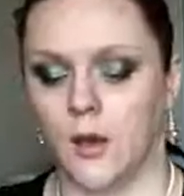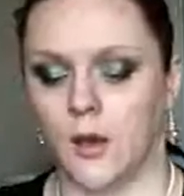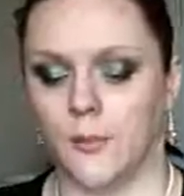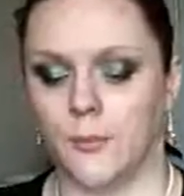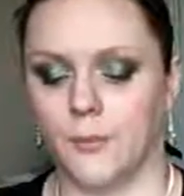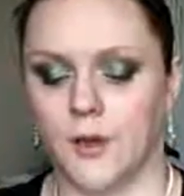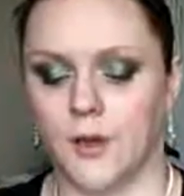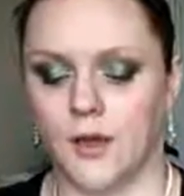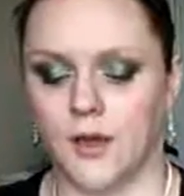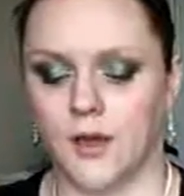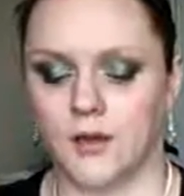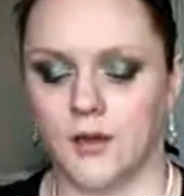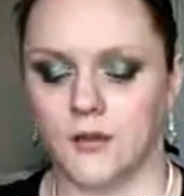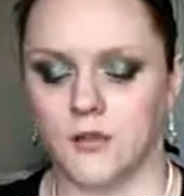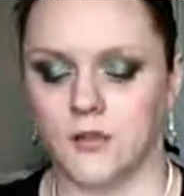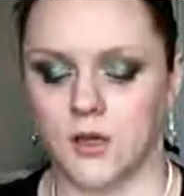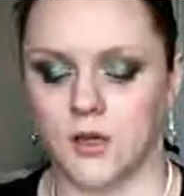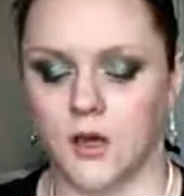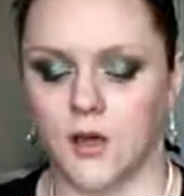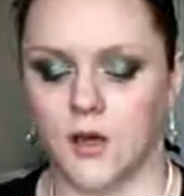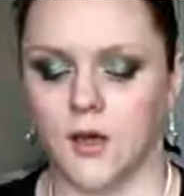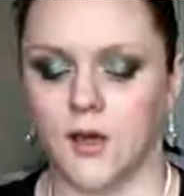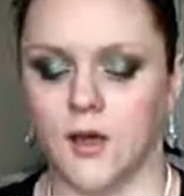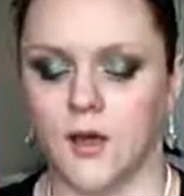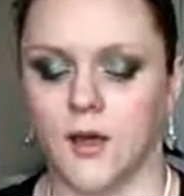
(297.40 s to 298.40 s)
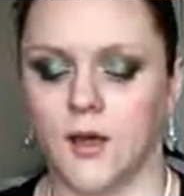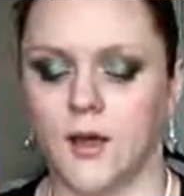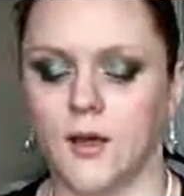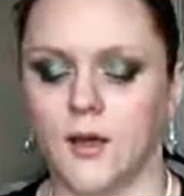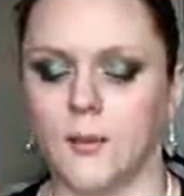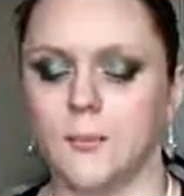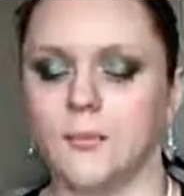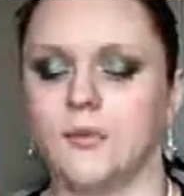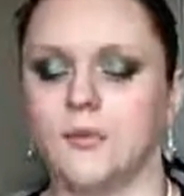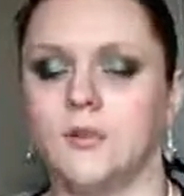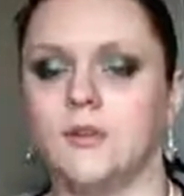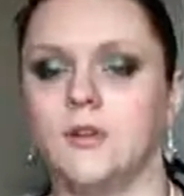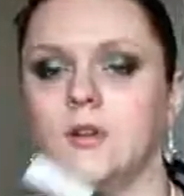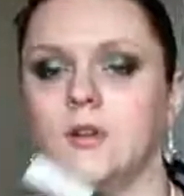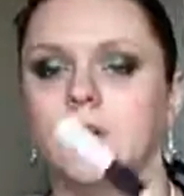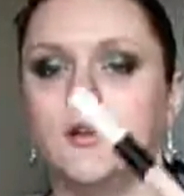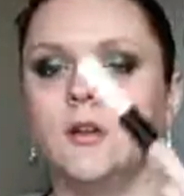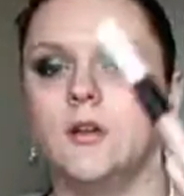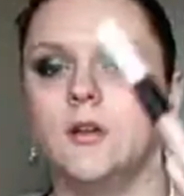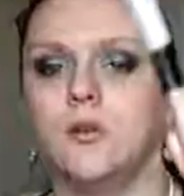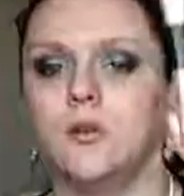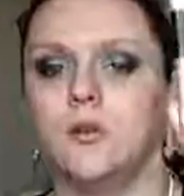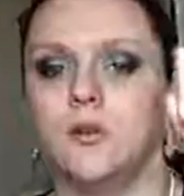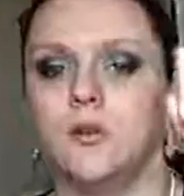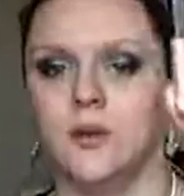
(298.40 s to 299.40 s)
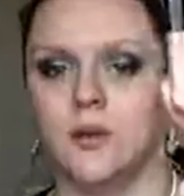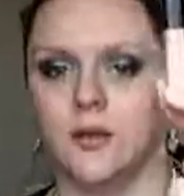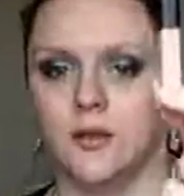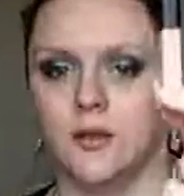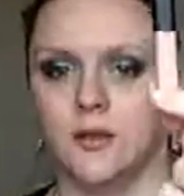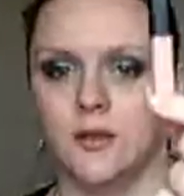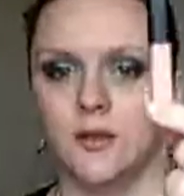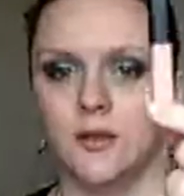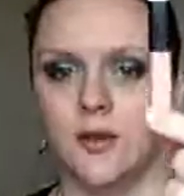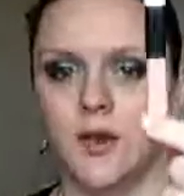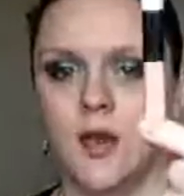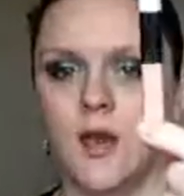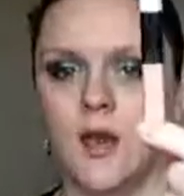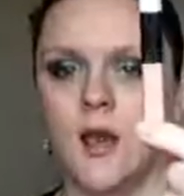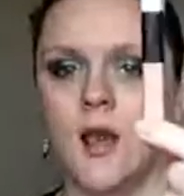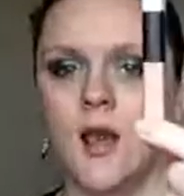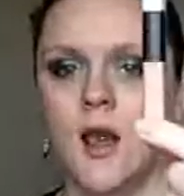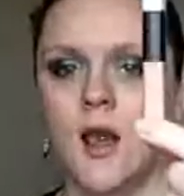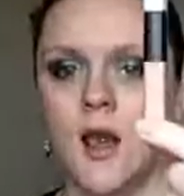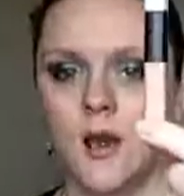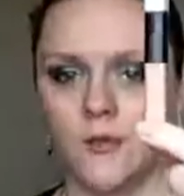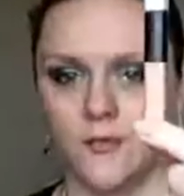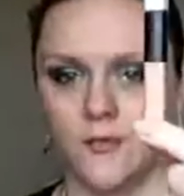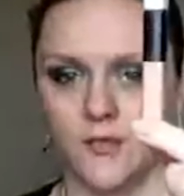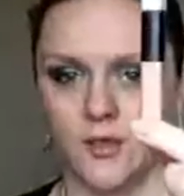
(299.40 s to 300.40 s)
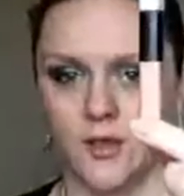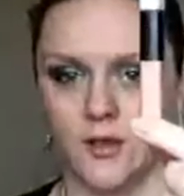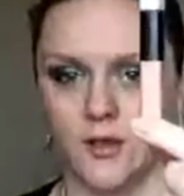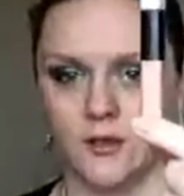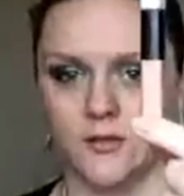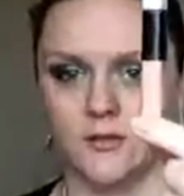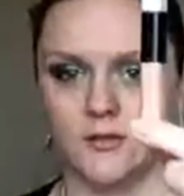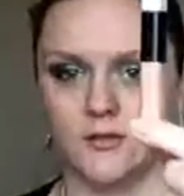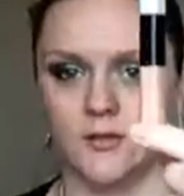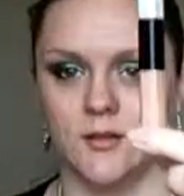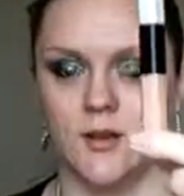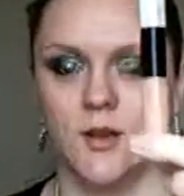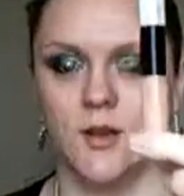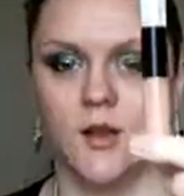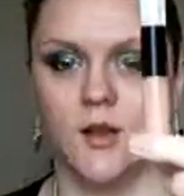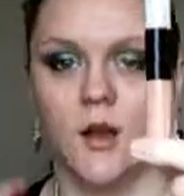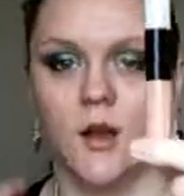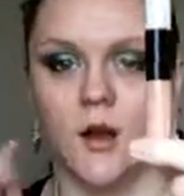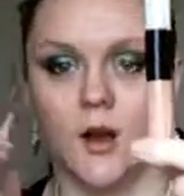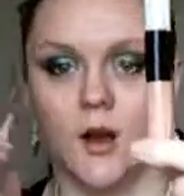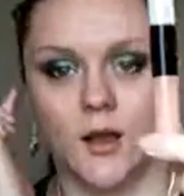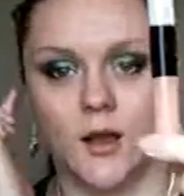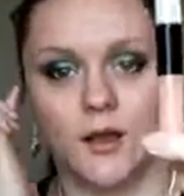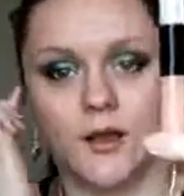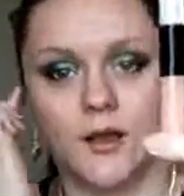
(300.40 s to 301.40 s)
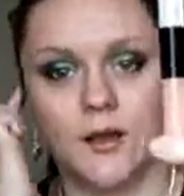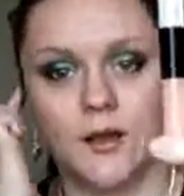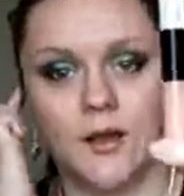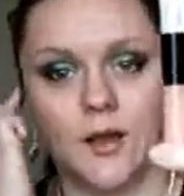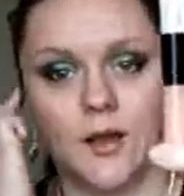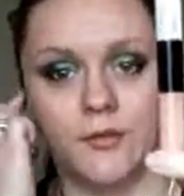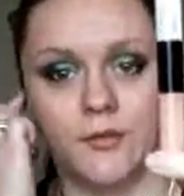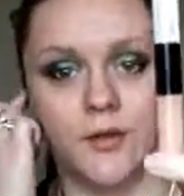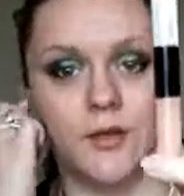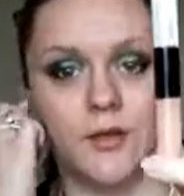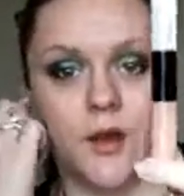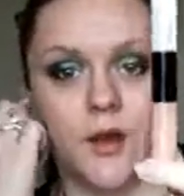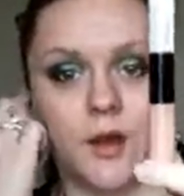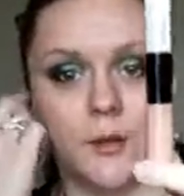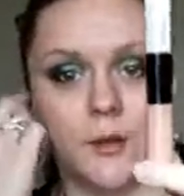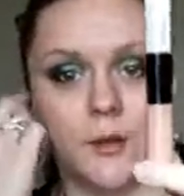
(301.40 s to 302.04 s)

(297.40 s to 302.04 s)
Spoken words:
and I absolutely love this. I love